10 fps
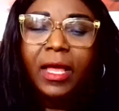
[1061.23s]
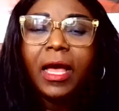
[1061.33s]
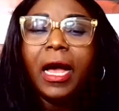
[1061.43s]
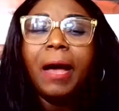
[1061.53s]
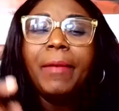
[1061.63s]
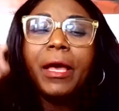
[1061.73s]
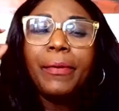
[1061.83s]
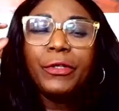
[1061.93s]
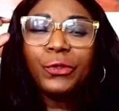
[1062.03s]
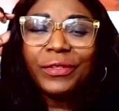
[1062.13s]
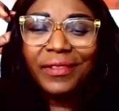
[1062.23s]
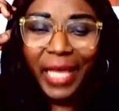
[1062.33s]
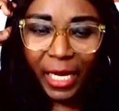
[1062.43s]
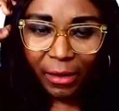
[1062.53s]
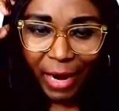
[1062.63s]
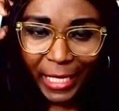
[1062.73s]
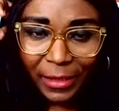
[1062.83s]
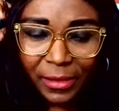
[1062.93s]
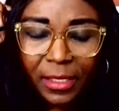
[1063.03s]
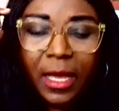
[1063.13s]
I'm able to think right.
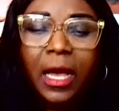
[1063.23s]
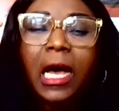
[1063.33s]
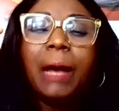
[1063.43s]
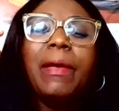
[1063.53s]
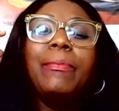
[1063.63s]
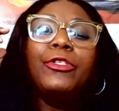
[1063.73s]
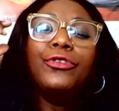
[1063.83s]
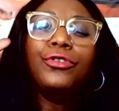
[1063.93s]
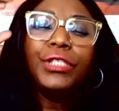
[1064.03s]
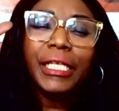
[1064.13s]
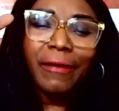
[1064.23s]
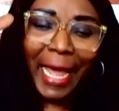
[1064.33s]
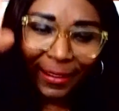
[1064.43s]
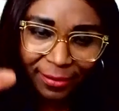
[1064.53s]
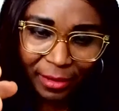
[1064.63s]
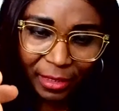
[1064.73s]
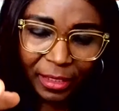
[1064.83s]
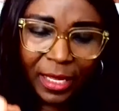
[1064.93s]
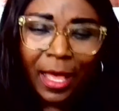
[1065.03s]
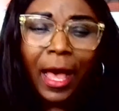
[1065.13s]
I'm able to do the right thing.
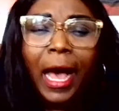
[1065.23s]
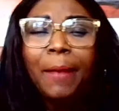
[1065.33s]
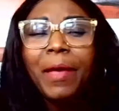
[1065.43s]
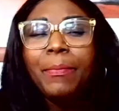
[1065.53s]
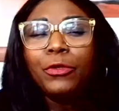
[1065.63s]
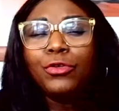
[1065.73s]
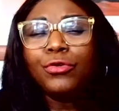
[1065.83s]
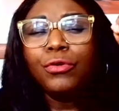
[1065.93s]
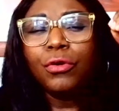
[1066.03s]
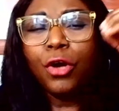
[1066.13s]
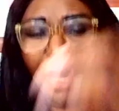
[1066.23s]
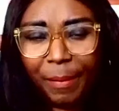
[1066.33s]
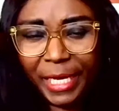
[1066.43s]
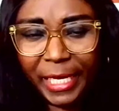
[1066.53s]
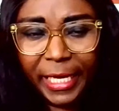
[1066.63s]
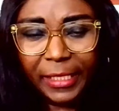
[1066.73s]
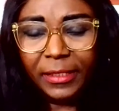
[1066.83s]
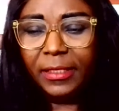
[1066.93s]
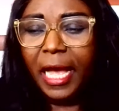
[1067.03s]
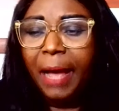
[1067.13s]
I'm able to communicate.
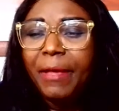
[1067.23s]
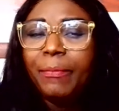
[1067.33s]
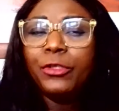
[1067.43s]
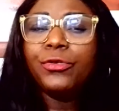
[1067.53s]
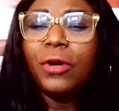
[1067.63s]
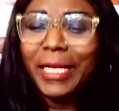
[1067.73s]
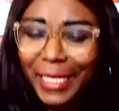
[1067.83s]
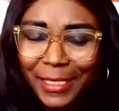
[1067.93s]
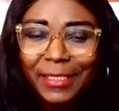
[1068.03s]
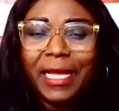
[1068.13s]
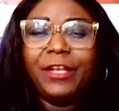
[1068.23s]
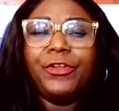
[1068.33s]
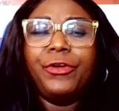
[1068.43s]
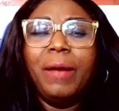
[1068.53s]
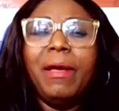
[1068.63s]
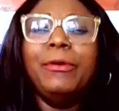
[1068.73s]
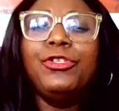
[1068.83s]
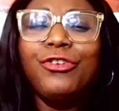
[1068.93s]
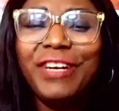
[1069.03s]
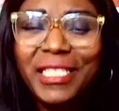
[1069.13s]
I'm able to understand you. I'm able
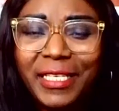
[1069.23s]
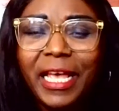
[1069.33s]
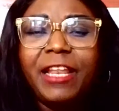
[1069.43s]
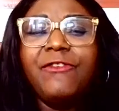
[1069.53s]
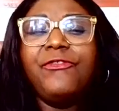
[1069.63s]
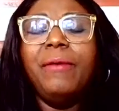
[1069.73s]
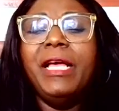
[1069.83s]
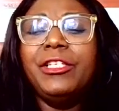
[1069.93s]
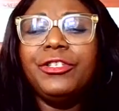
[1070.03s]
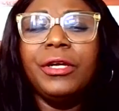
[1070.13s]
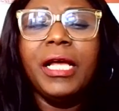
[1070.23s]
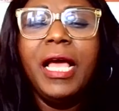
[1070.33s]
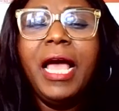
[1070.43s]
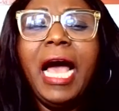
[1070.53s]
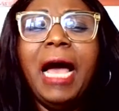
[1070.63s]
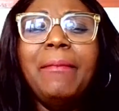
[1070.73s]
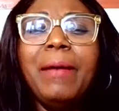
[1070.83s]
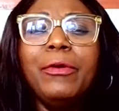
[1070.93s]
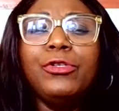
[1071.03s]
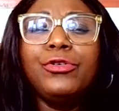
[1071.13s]
to retain information. I'm
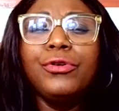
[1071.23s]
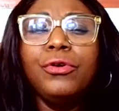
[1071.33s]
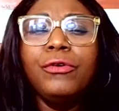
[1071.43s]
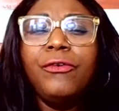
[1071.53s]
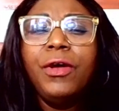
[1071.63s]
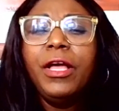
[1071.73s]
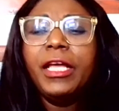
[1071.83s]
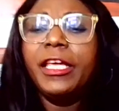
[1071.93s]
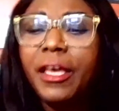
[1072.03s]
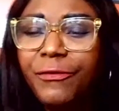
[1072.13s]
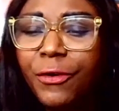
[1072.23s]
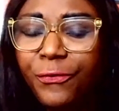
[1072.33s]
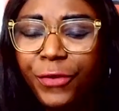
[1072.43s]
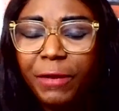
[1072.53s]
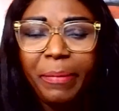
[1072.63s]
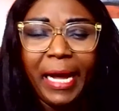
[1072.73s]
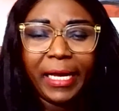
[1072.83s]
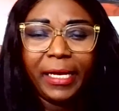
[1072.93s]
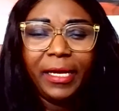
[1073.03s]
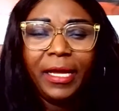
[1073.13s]
able to give you feedback.
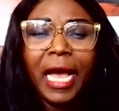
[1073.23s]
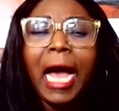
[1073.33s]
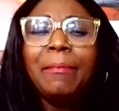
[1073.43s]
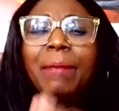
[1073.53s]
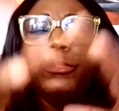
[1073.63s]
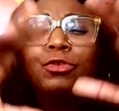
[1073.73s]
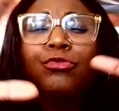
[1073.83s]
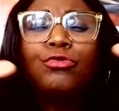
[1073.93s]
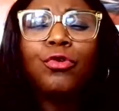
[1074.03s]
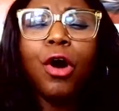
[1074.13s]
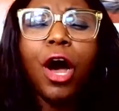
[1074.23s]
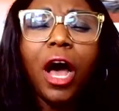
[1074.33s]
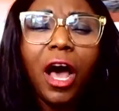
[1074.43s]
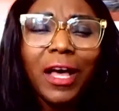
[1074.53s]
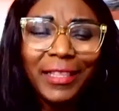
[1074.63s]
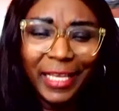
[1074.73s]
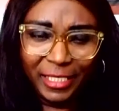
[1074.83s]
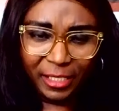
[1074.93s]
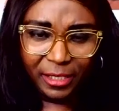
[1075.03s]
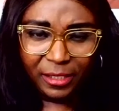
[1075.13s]
I'm able to do all
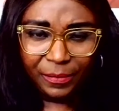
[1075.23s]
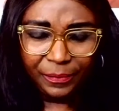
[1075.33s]
this.